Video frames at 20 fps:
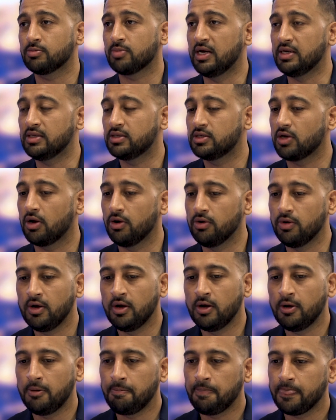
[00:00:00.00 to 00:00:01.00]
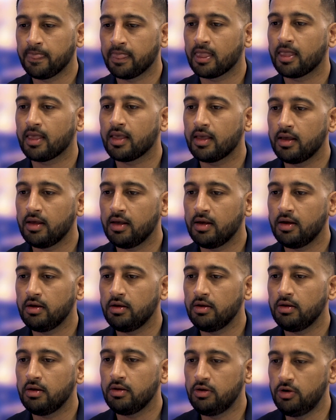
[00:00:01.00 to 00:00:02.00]
place. So
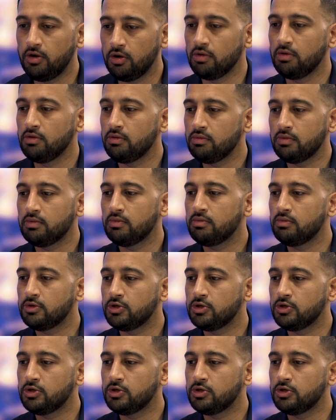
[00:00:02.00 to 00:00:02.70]
you